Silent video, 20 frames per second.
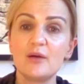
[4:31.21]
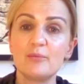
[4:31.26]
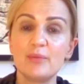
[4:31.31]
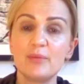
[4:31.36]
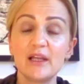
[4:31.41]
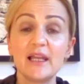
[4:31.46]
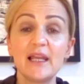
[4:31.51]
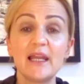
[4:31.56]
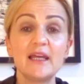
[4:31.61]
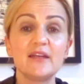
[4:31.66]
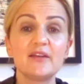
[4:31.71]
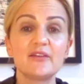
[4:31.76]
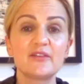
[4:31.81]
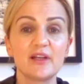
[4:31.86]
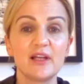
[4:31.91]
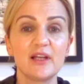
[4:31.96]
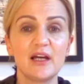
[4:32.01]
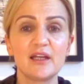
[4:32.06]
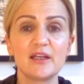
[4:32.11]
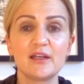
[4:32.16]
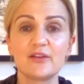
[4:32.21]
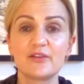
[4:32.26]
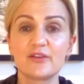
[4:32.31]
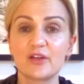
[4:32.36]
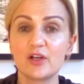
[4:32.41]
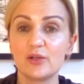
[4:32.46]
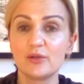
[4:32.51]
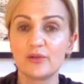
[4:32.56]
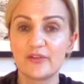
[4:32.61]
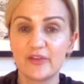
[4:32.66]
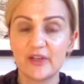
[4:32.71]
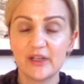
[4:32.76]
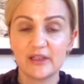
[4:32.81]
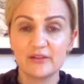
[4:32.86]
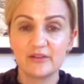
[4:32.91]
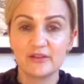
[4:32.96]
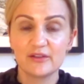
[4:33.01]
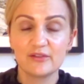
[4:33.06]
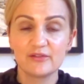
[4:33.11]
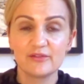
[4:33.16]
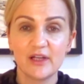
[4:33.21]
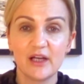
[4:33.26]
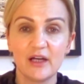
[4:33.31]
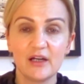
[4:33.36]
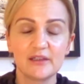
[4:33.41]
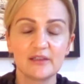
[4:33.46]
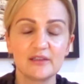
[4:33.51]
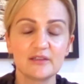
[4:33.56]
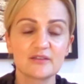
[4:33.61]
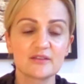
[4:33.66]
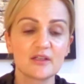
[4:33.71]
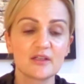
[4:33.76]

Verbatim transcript: But laser light is a gold standard of light